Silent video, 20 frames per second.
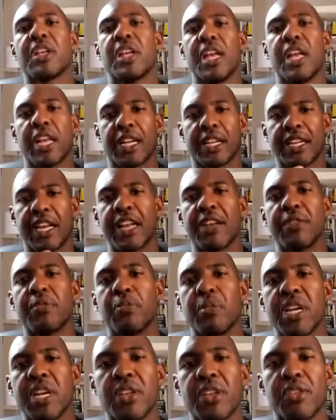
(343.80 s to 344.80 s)
it gave
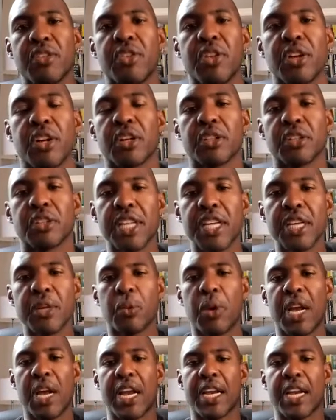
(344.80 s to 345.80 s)
me the
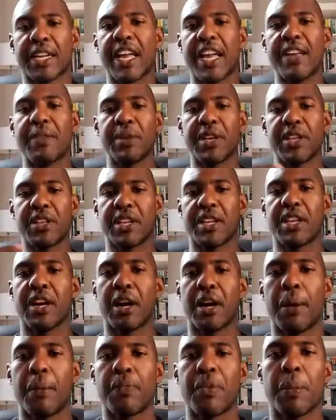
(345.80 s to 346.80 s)
leeway, it gave me
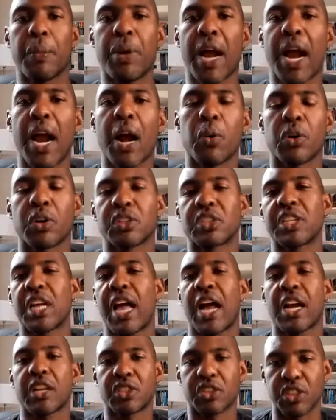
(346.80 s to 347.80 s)
the power to
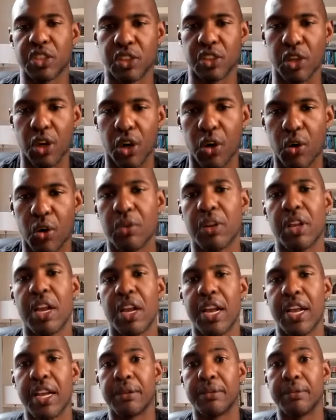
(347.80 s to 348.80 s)
actually go
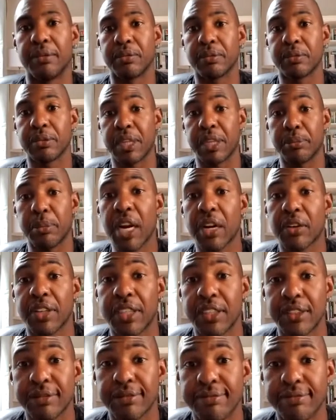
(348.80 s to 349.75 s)
and get married